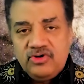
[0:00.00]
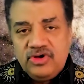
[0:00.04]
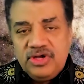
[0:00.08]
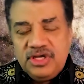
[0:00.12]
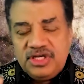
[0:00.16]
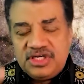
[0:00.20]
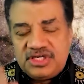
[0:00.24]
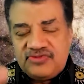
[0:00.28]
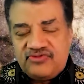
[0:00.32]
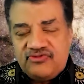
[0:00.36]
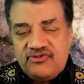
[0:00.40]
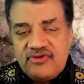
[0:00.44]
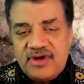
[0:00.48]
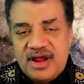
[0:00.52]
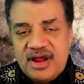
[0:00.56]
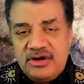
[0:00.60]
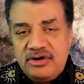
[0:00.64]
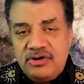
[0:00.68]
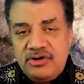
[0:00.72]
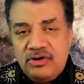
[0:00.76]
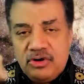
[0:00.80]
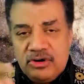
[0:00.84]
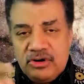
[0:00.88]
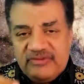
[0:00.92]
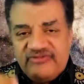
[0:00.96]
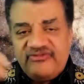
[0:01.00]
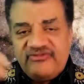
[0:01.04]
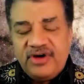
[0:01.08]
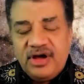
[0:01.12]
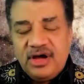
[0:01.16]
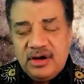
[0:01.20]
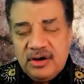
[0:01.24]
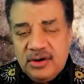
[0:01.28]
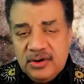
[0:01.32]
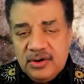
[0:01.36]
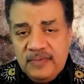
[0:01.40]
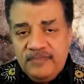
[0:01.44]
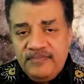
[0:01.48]
is friend or
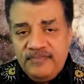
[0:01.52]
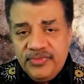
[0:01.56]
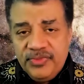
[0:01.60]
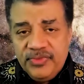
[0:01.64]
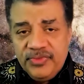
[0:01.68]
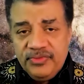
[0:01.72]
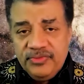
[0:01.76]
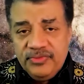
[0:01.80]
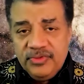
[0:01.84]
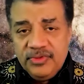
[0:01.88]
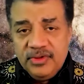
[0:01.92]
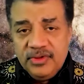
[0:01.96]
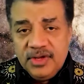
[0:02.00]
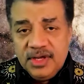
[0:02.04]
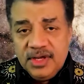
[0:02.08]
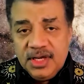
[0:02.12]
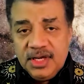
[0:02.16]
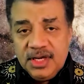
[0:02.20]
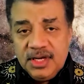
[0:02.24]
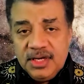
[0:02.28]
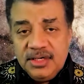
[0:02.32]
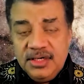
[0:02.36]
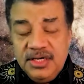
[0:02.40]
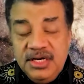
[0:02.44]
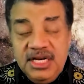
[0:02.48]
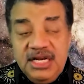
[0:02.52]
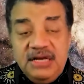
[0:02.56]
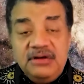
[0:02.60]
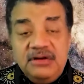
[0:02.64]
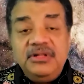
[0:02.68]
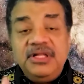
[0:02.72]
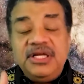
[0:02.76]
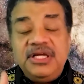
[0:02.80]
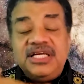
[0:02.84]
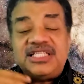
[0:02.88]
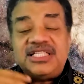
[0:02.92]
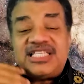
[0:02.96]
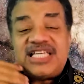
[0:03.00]
foe
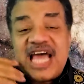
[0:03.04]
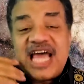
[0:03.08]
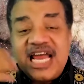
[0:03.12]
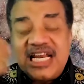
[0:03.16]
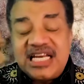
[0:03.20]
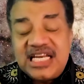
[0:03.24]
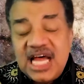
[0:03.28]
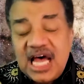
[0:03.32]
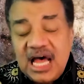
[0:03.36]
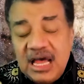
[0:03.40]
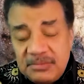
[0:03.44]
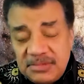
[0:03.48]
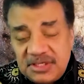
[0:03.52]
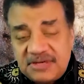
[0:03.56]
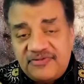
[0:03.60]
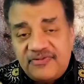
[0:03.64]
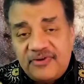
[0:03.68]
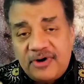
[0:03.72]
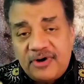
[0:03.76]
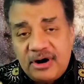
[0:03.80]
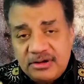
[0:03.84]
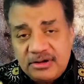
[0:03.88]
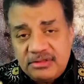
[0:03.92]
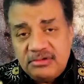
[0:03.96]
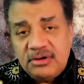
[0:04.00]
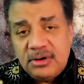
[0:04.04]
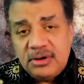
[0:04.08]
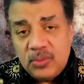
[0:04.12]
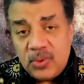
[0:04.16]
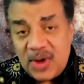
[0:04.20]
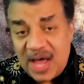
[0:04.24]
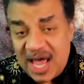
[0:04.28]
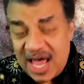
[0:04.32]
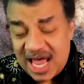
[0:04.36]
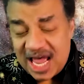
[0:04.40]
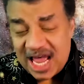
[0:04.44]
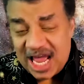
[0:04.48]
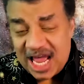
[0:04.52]
nearly 10 times farther
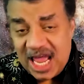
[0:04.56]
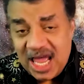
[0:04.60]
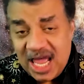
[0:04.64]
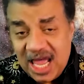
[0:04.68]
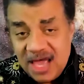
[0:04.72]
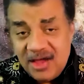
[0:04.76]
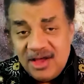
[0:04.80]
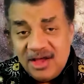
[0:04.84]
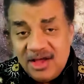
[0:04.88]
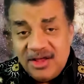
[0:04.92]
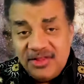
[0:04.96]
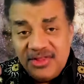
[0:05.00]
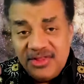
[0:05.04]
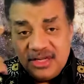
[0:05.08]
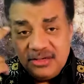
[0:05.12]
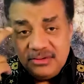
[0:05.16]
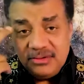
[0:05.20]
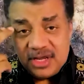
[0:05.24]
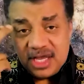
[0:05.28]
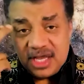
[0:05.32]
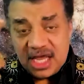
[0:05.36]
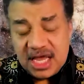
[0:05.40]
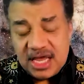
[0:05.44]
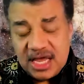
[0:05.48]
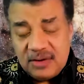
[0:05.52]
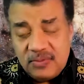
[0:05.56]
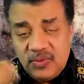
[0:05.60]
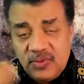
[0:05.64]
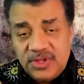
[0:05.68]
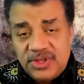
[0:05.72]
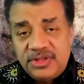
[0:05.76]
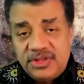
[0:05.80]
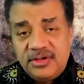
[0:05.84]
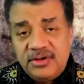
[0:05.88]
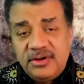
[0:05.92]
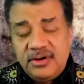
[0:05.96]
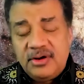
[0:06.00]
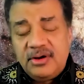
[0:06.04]
away than you can with
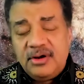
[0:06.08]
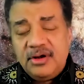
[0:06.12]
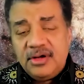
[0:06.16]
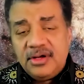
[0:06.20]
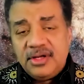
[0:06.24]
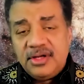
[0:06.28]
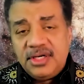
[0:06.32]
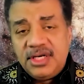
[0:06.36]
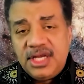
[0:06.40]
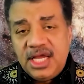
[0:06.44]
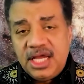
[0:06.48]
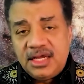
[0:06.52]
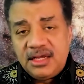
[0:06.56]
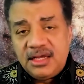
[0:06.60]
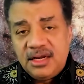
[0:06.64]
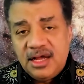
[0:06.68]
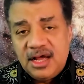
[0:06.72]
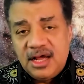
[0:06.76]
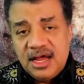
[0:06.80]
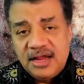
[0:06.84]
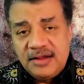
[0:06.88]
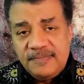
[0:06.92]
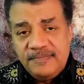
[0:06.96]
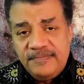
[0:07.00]
your naked eye,